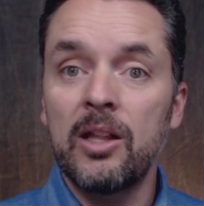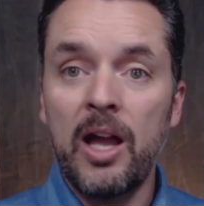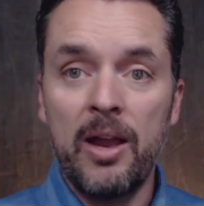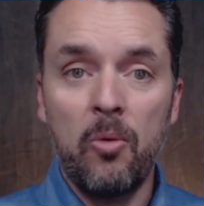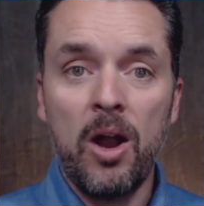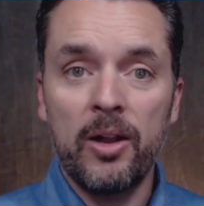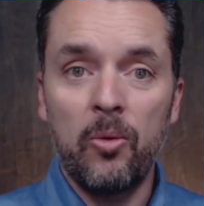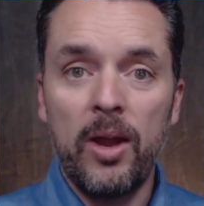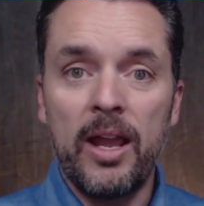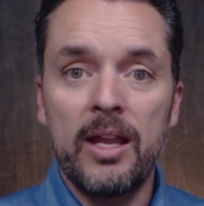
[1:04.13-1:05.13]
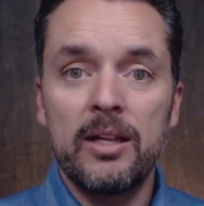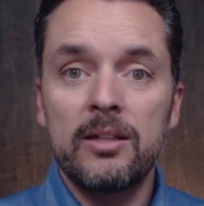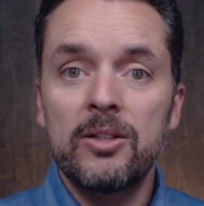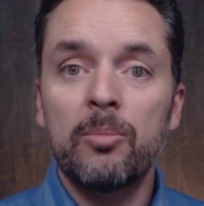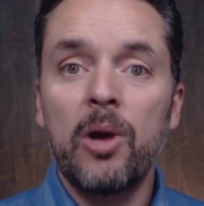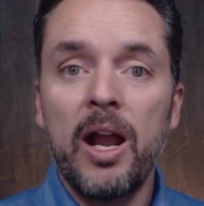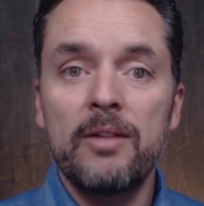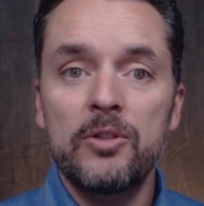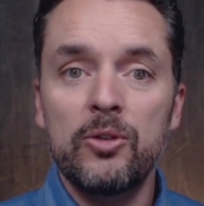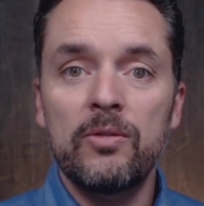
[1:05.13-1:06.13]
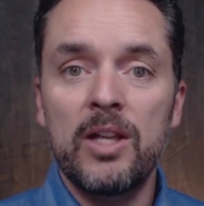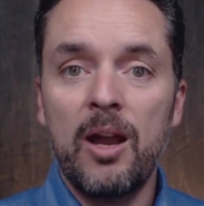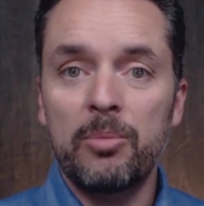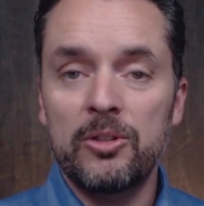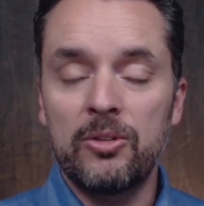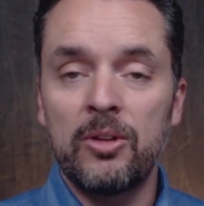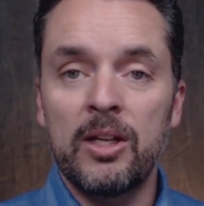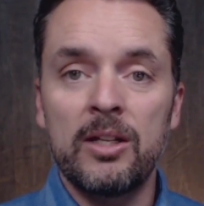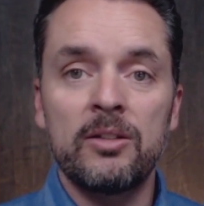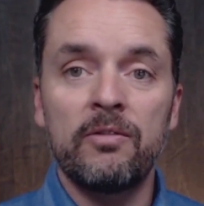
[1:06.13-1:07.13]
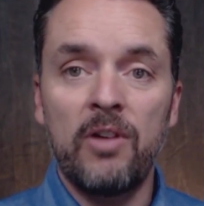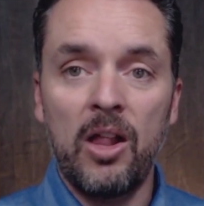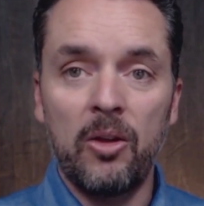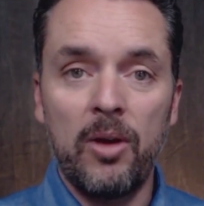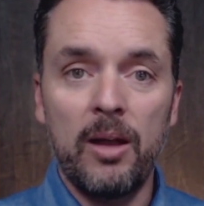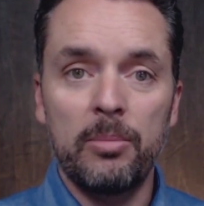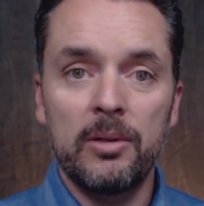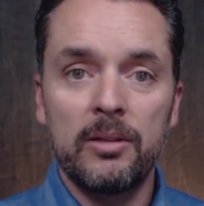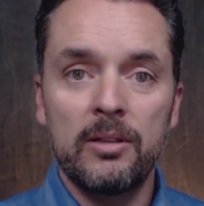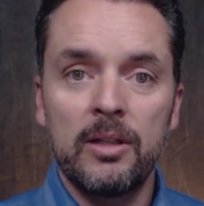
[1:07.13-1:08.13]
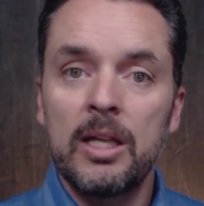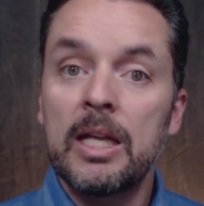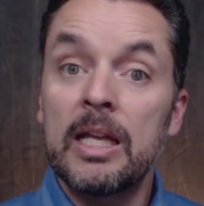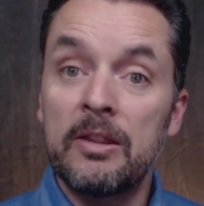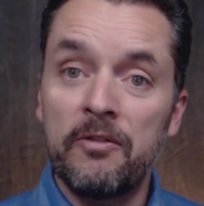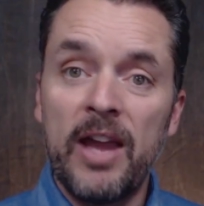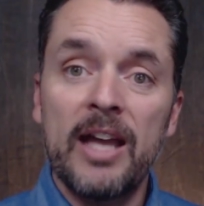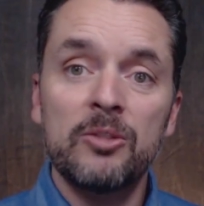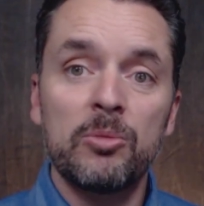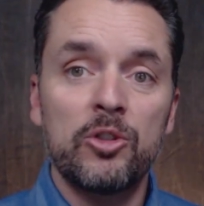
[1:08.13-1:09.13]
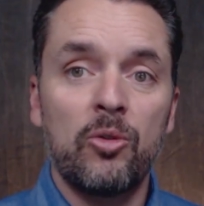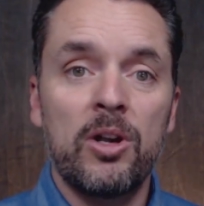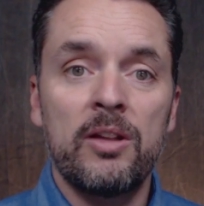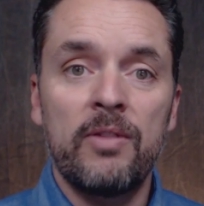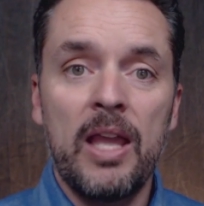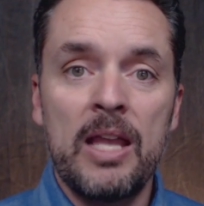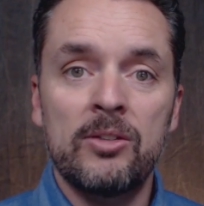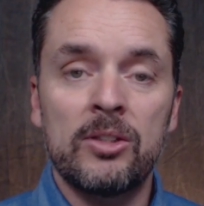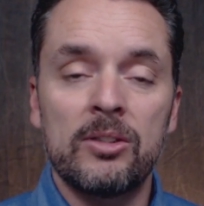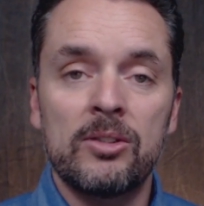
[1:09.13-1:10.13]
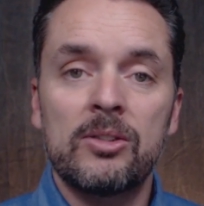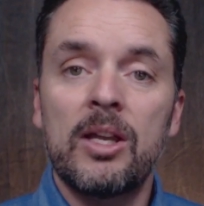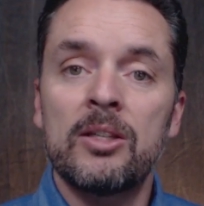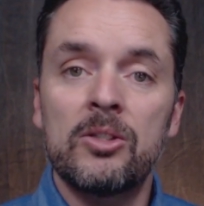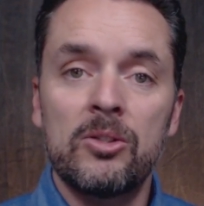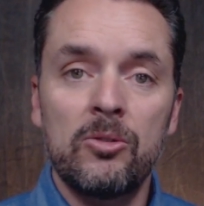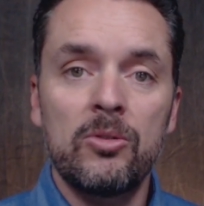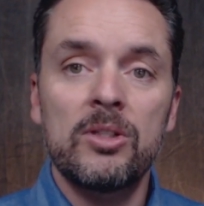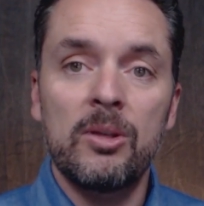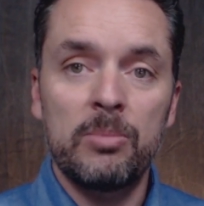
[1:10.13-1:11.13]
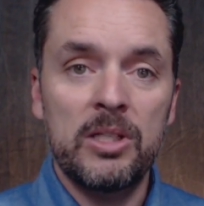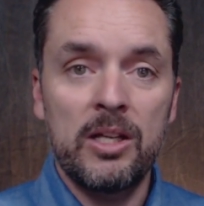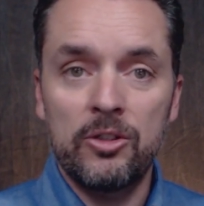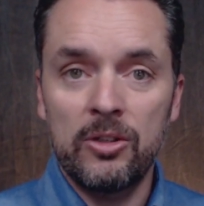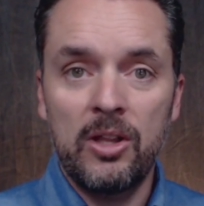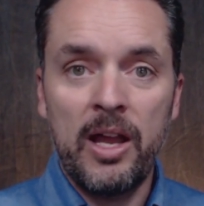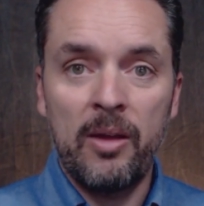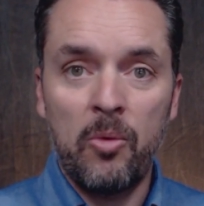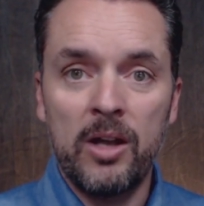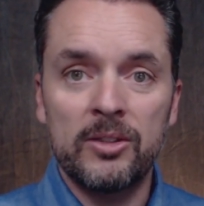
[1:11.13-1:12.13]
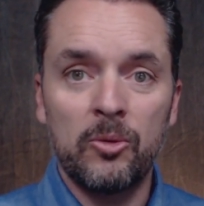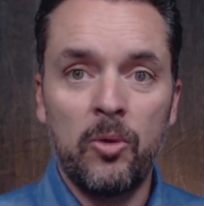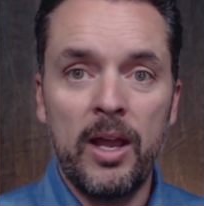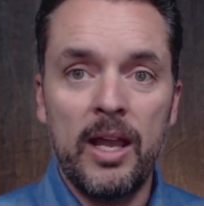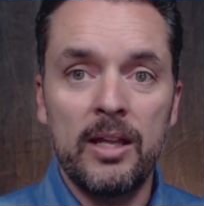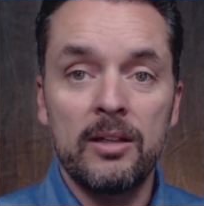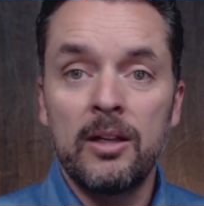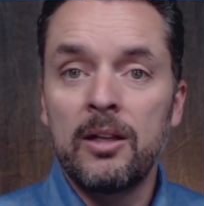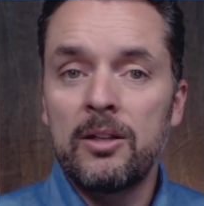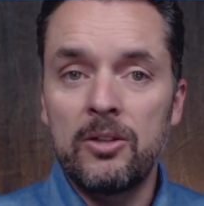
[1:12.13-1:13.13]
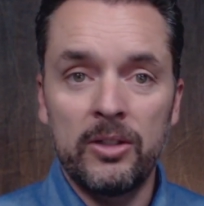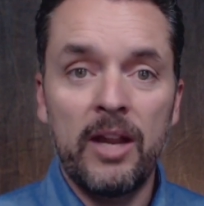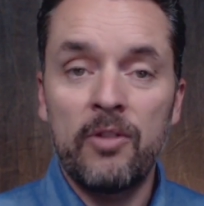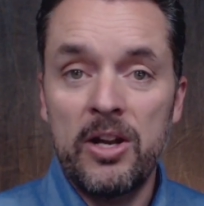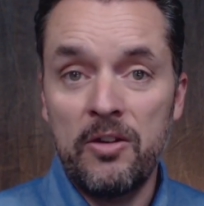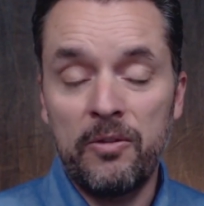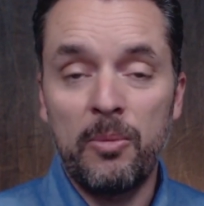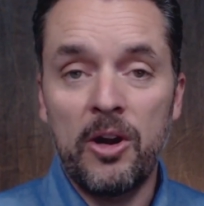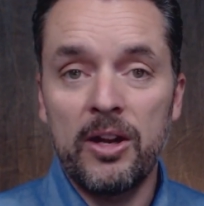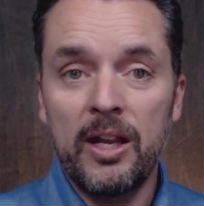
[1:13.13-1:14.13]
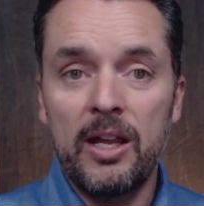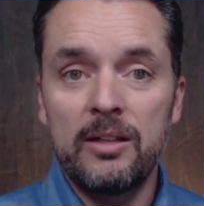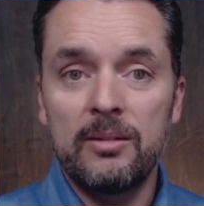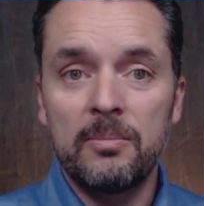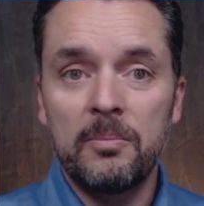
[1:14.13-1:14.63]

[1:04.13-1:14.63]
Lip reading: the client walk away deprives you of the opportunity to follow up. In the vast majority of cases, as soon as a potential client walks away, you'll never hear from her again.